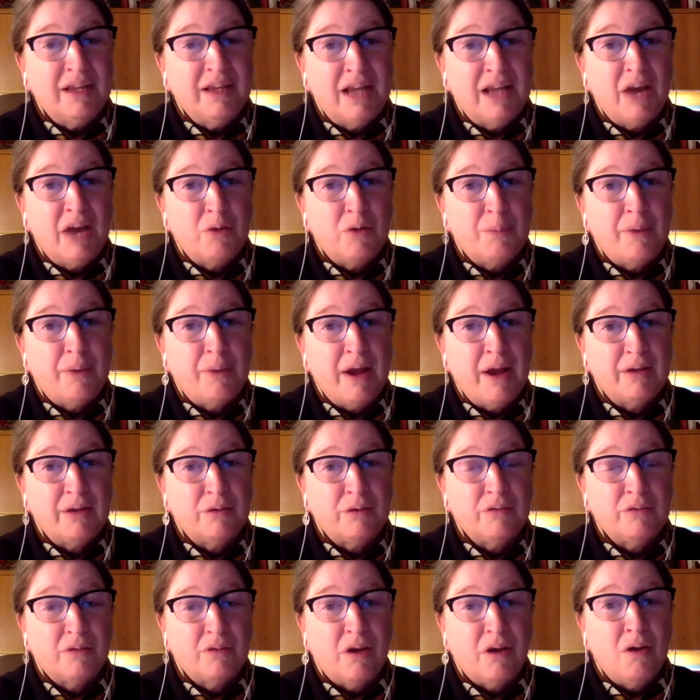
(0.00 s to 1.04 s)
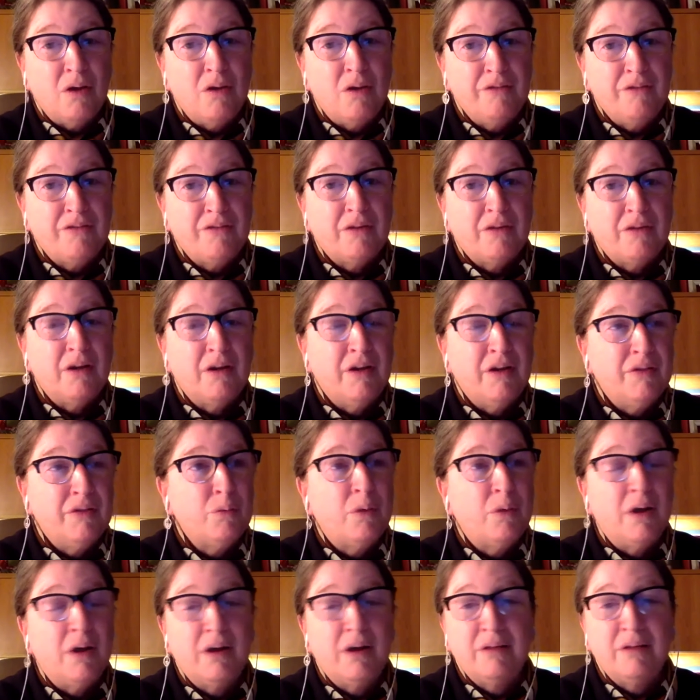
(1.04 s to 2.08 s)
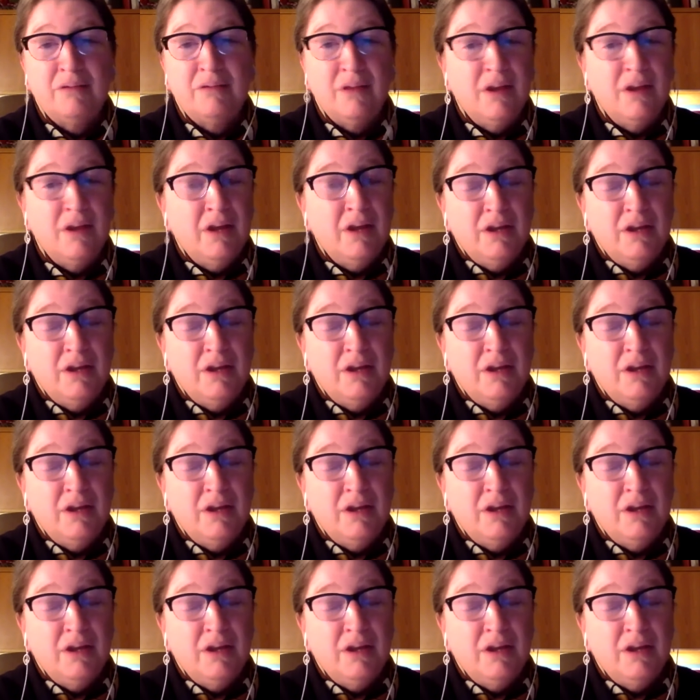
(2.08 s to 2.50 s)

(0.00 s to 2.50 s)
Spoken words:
chiropractors offer. Otherwise,